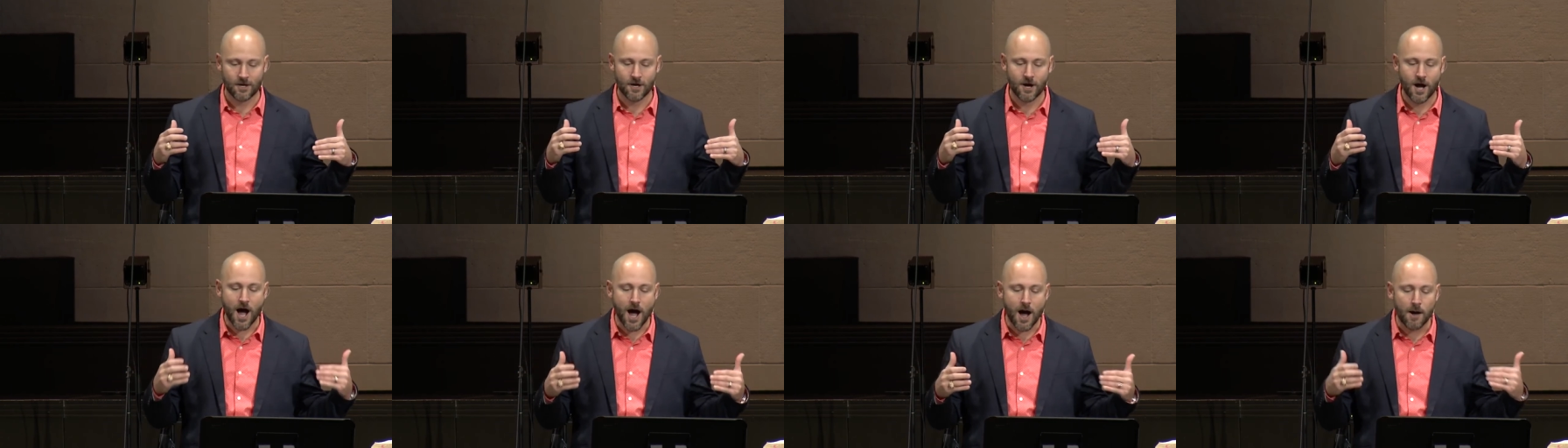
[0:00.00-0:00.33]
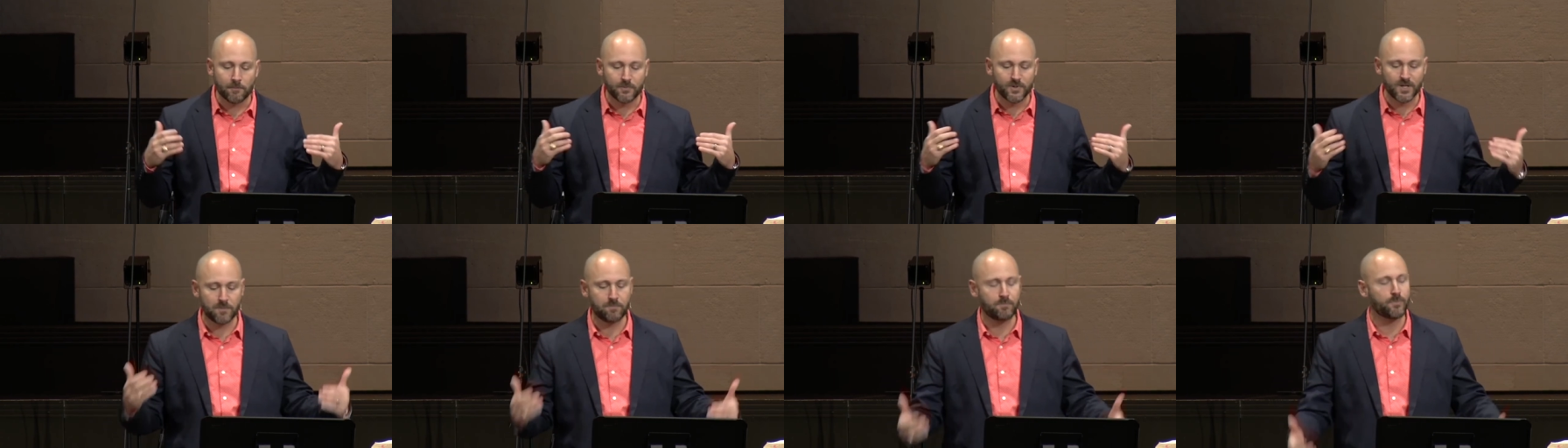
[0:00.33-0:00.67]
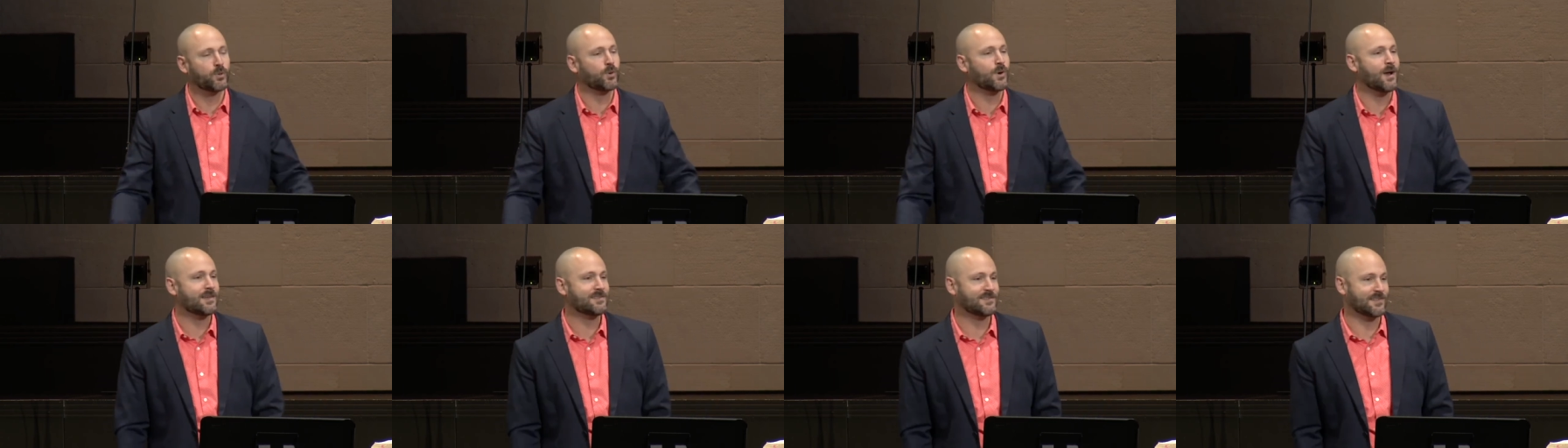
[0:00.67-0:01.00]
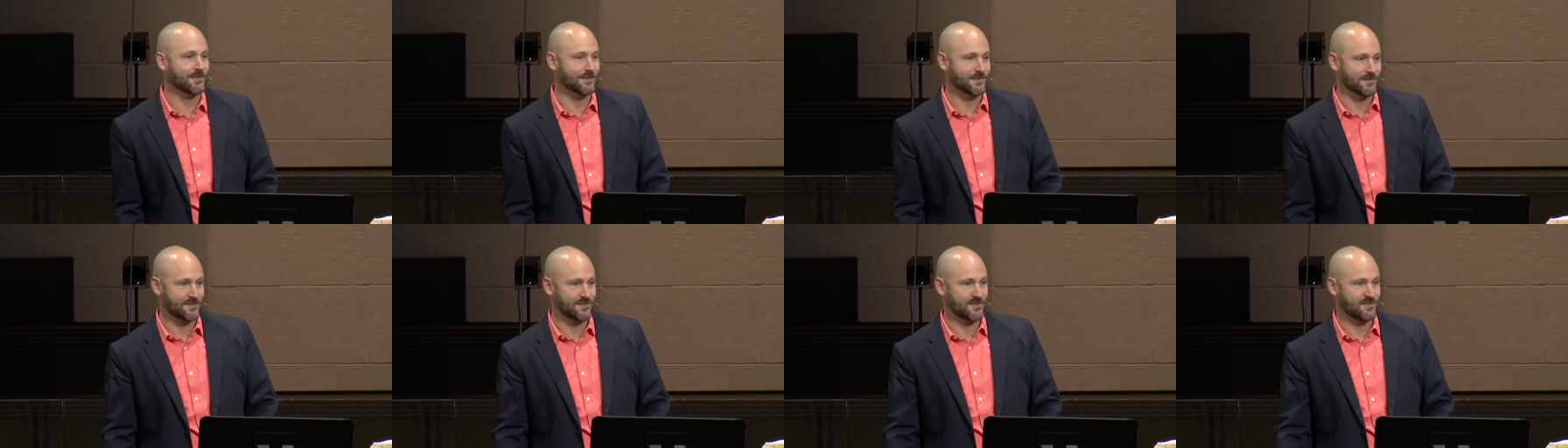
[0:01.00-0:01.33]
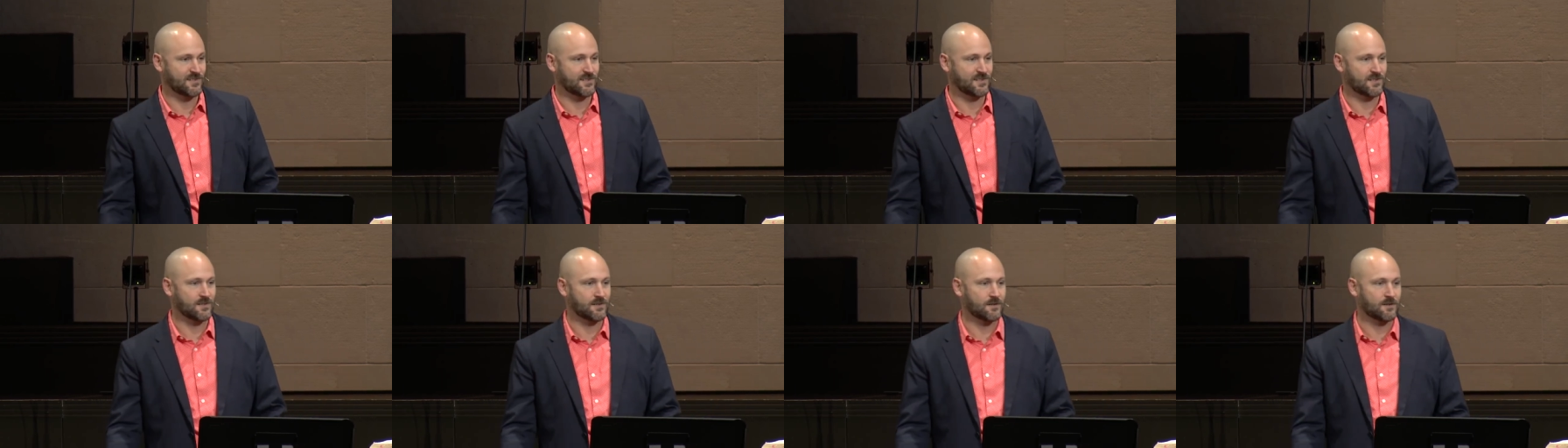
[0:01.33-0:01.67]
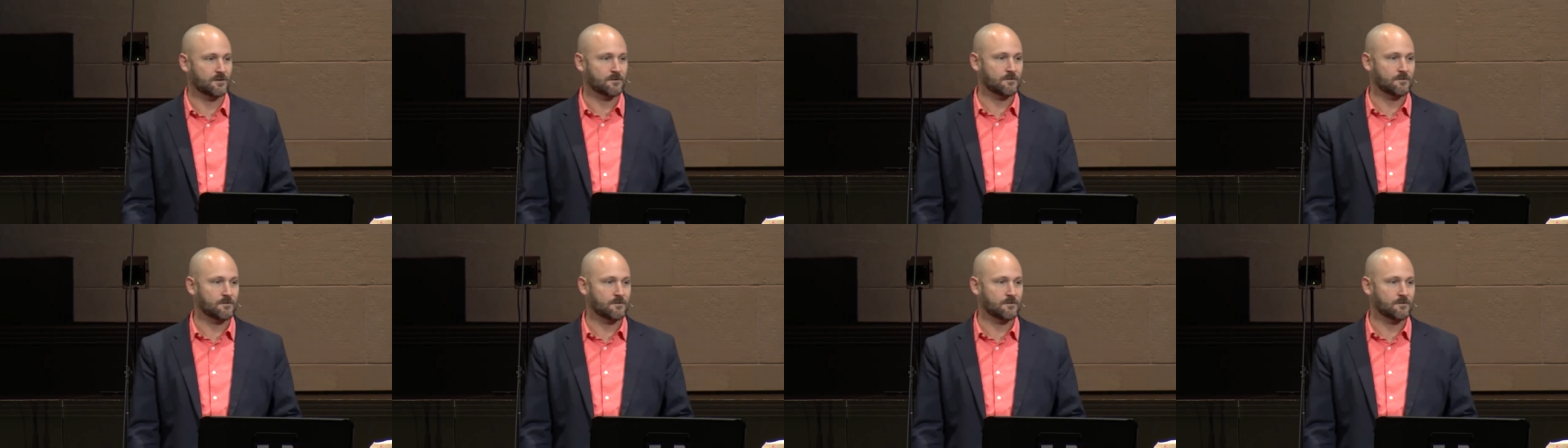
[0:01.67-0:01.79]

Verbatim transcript: omnipresence.